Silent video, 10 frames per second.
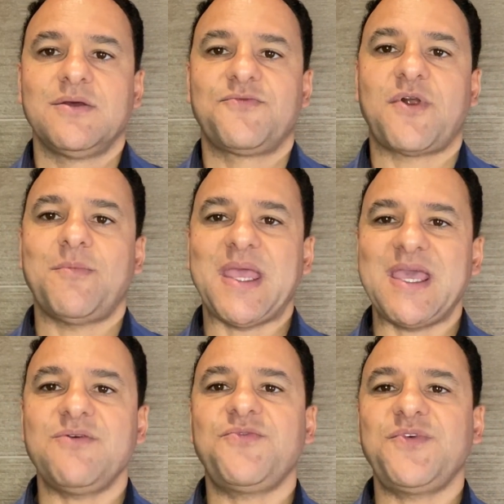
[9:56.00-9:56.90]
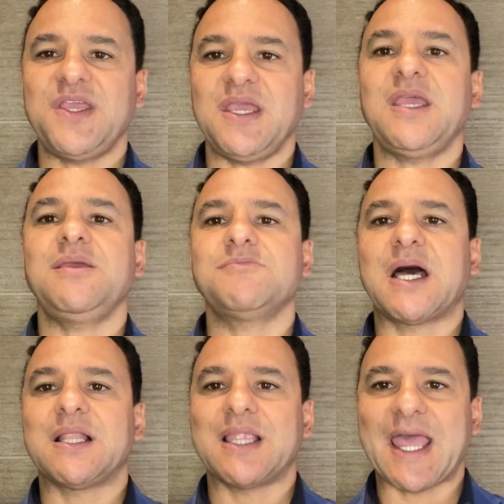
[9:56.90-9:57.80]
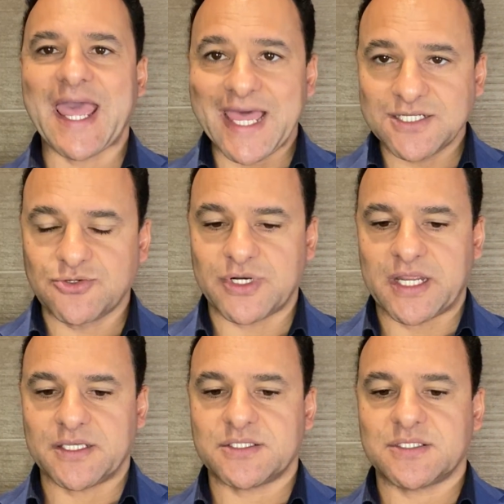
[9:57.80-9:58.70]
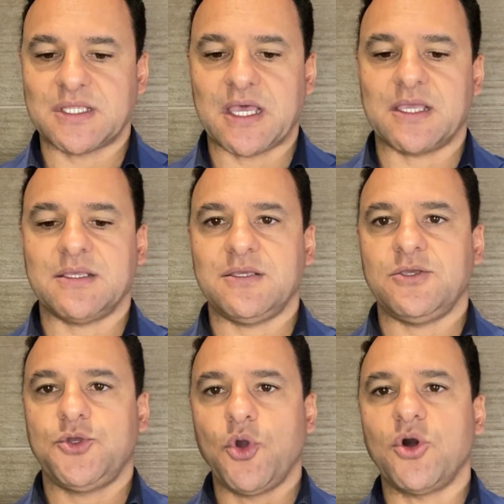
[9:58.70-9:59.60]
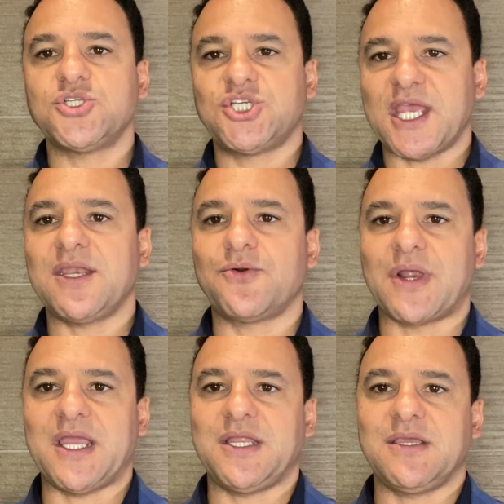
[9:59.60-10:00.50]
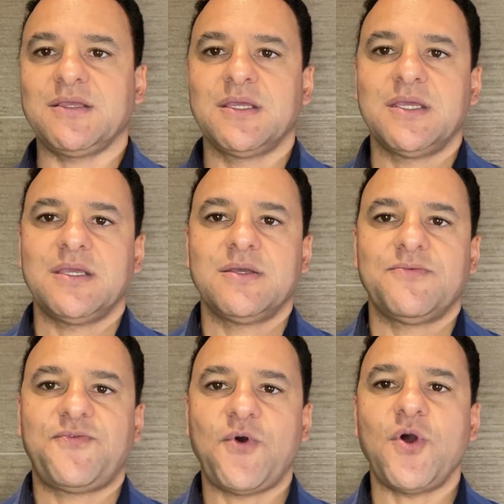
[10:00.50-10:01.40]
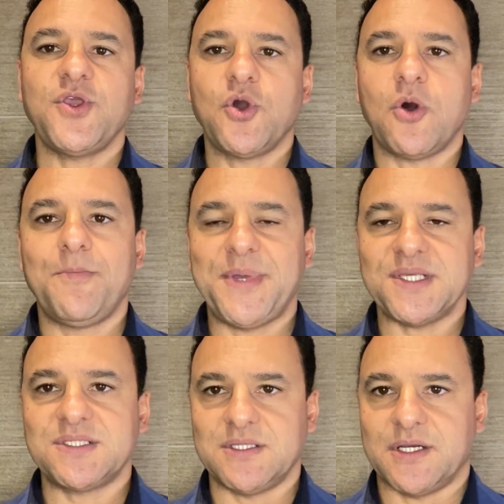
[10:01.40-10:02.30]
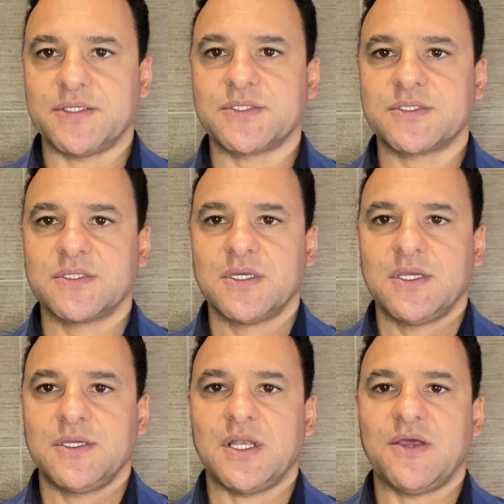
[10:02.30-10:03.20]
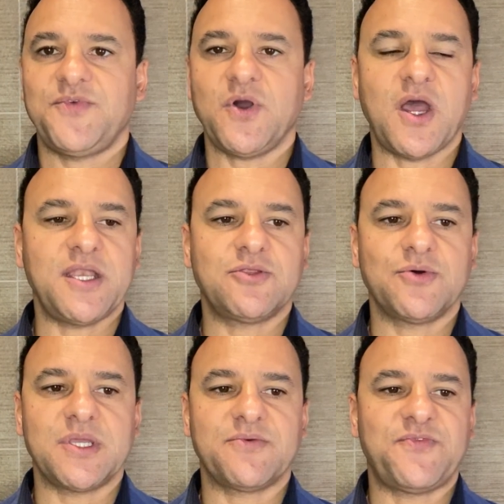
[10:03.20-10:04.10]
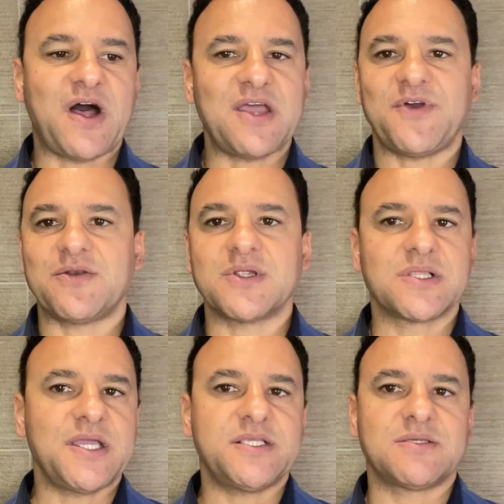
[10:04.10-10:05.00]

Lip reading: from every email address that you're generating for your business. You know, if you're only doing 500 leads